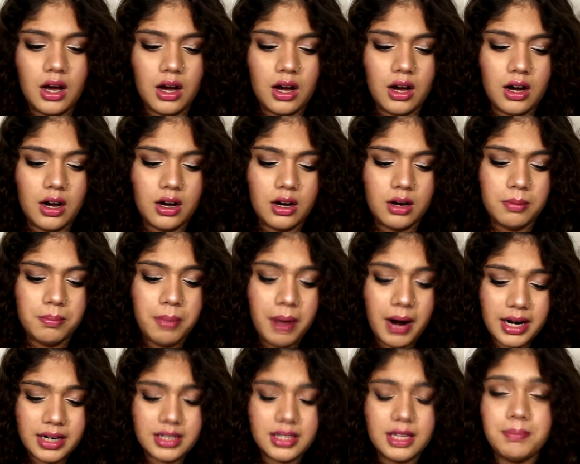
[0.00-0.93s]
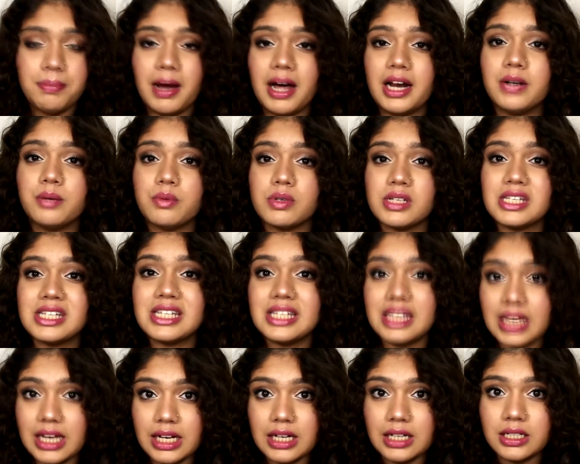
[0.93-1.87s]
But the palette was
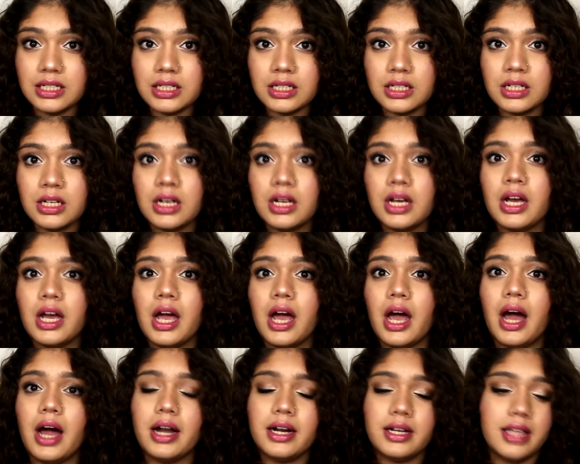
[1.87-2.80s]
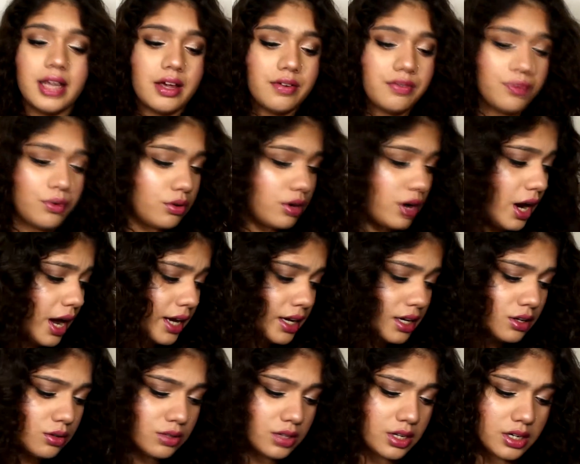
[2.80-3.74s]
sealed, and therefore
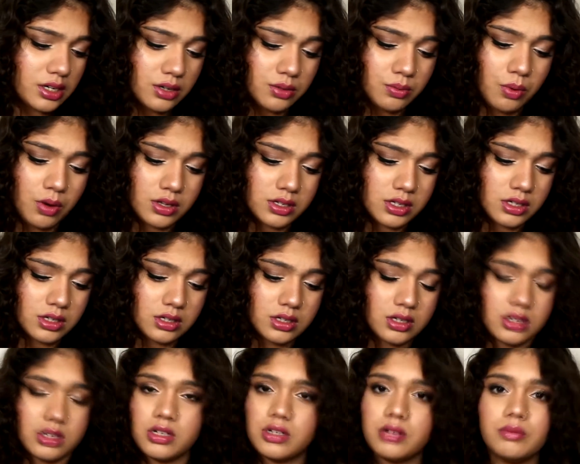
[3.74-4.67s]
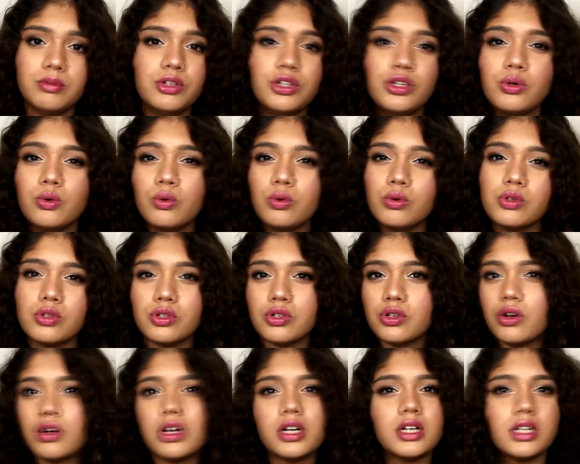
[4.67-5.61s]
I knew that it wasn't
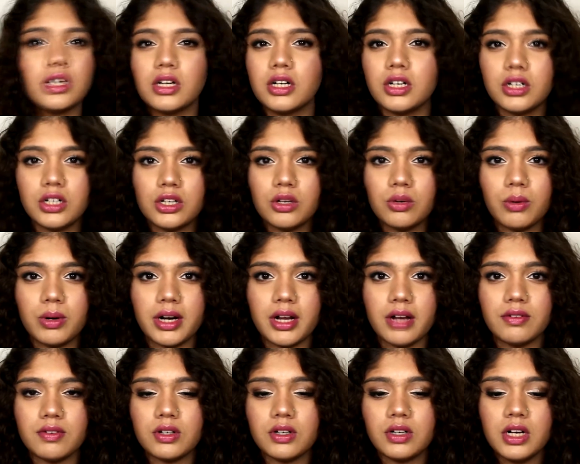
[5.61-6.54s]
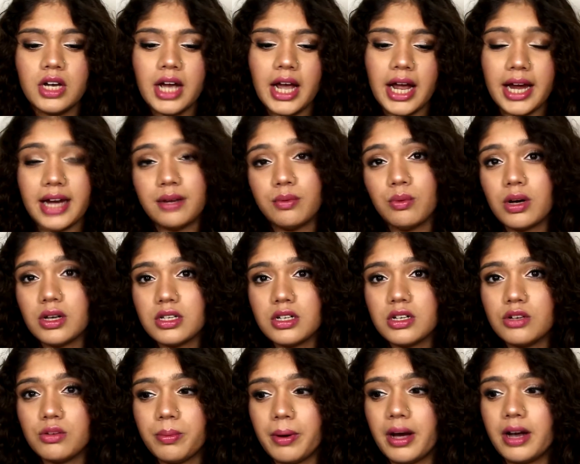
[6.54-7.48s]
used or returned or whatever. It was a
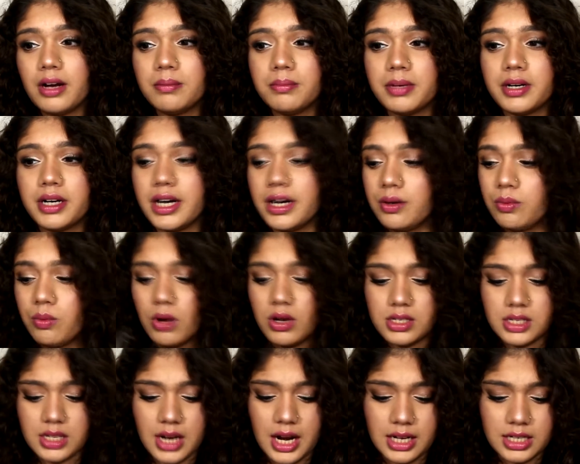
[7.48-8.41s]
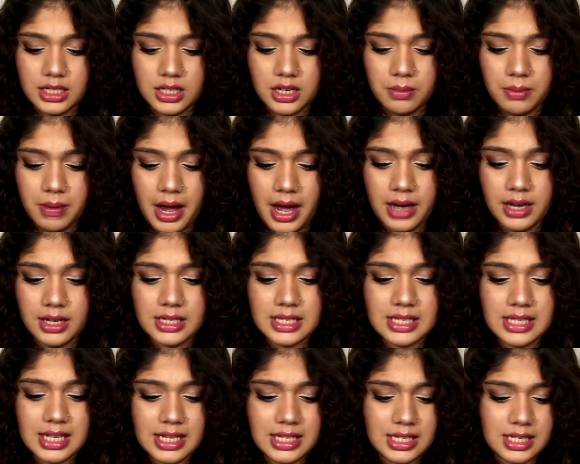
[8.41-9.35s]
new palette, but it was scratched up, and
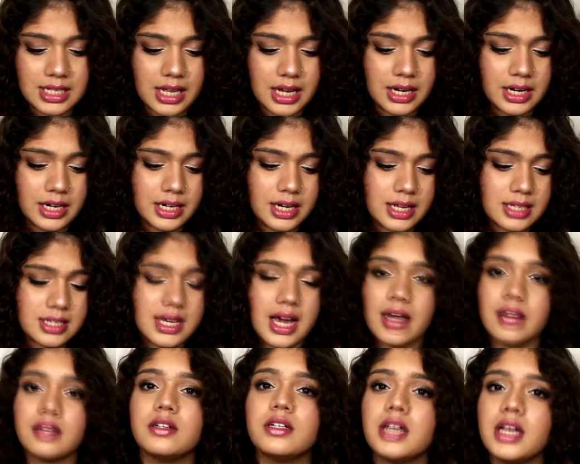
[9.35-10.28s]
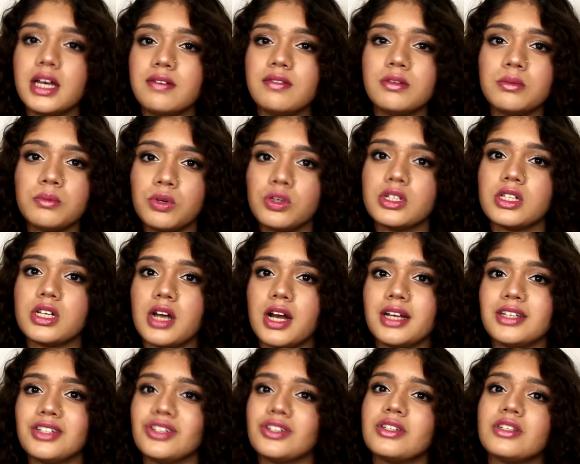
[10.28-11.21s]
since then it has gathered even more
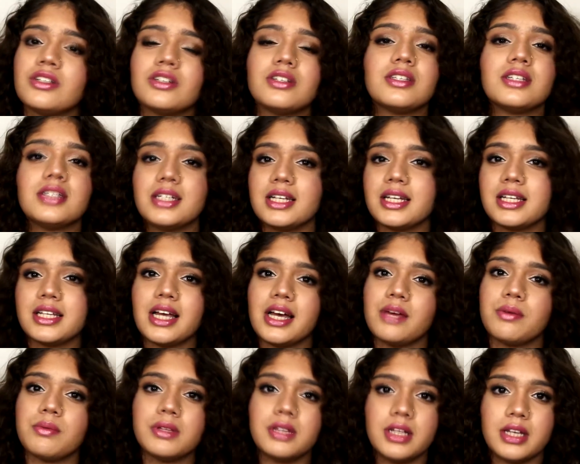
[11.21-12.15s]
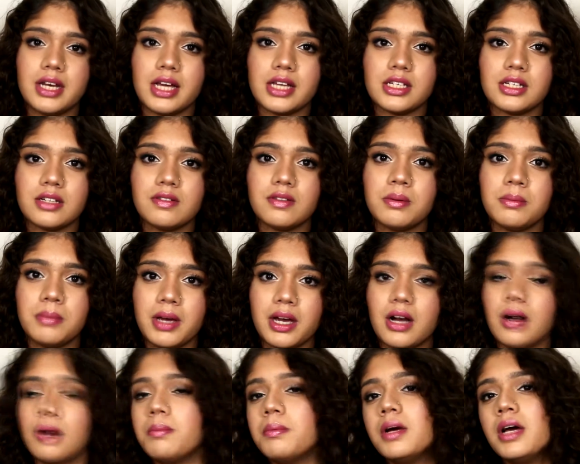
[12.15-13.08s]
scratches just sitting there with the rest of the
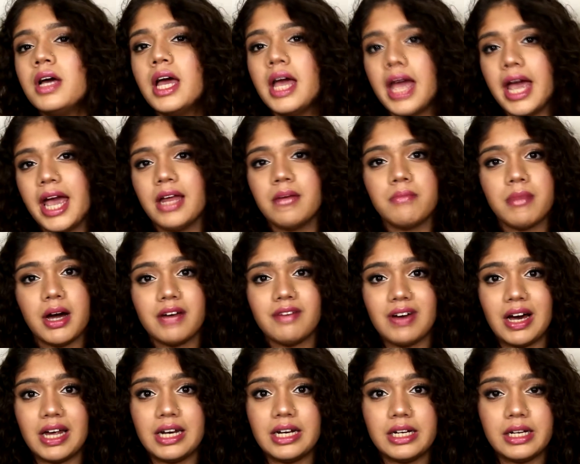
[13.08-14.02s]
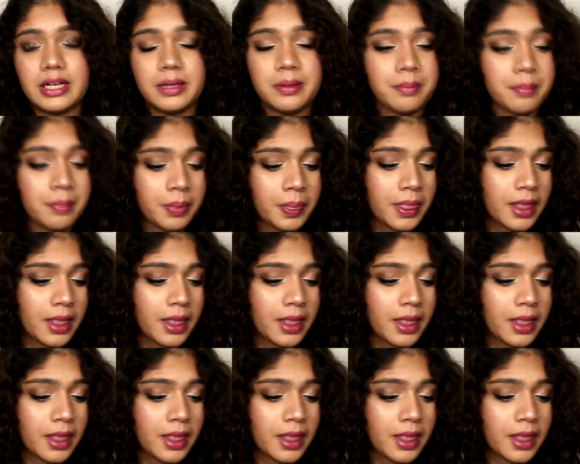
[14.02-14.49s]
makeup in my vanity.